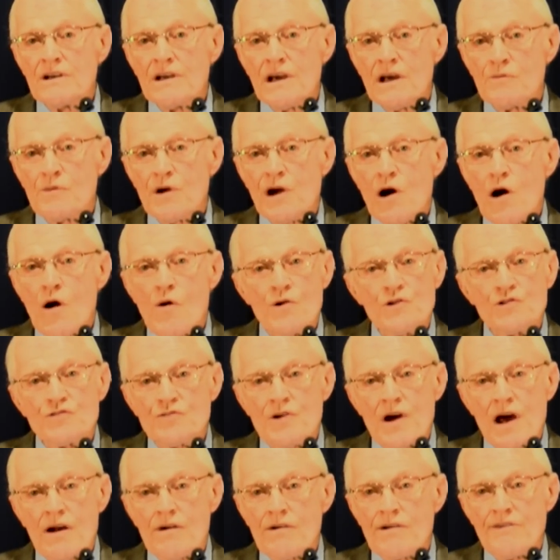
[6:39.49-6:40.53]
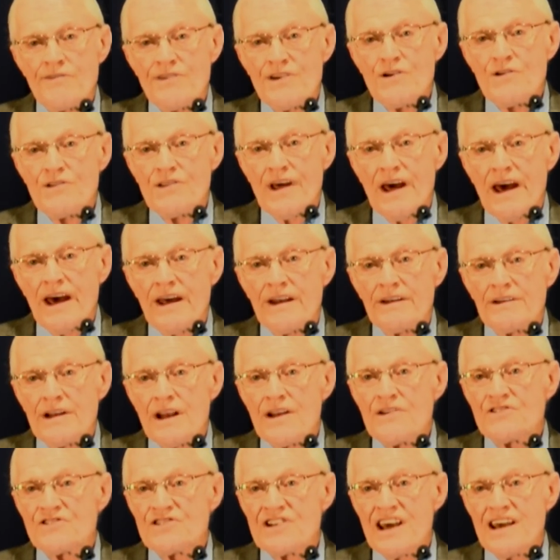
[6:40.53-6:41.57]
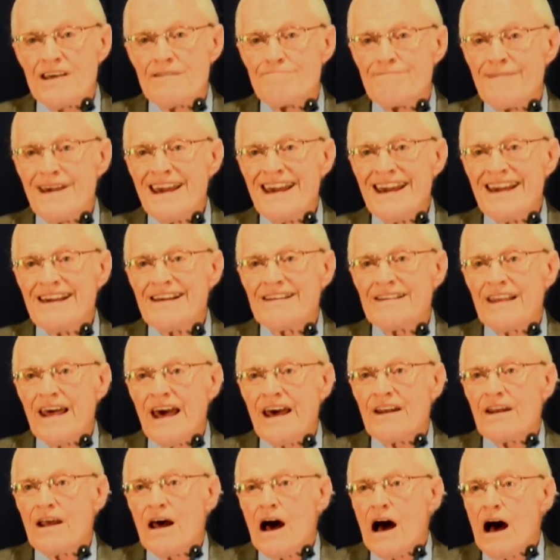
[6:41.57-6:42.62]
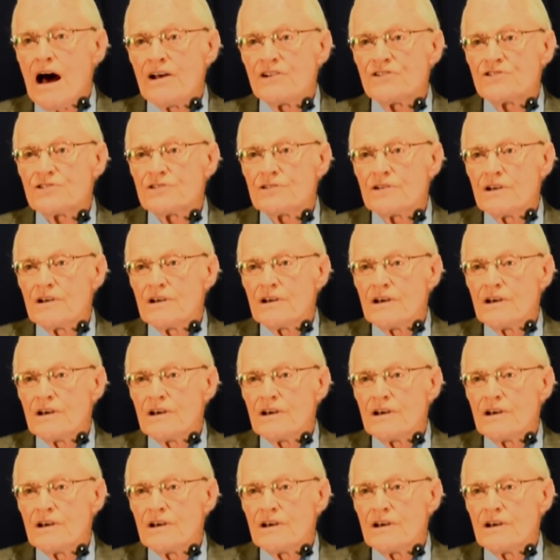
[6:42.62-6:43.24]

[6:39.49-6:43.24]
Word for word: And we always try to review that. It doesn't say me, let us.